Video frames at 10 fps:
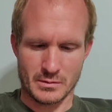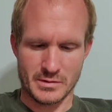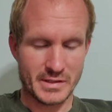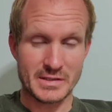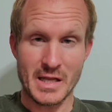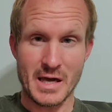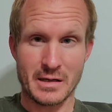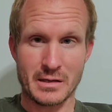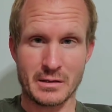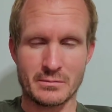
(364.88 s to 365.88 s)

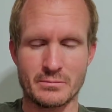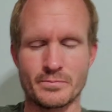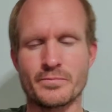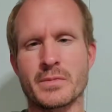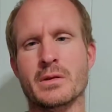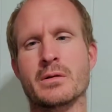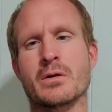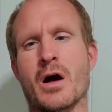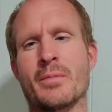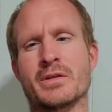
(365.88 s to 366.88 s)
dislike,
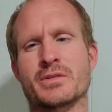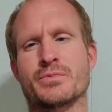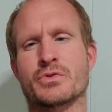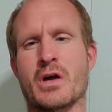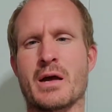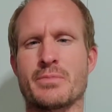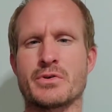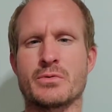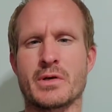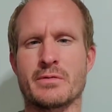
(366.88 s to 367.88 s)
comment, subscribe, or
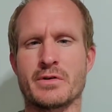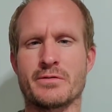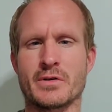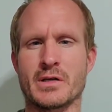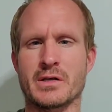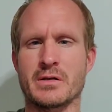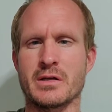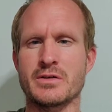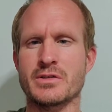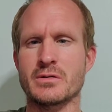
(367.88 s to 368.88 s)
do whatever you feel like you
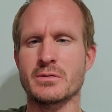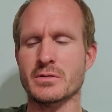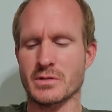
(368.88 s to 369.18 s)
need to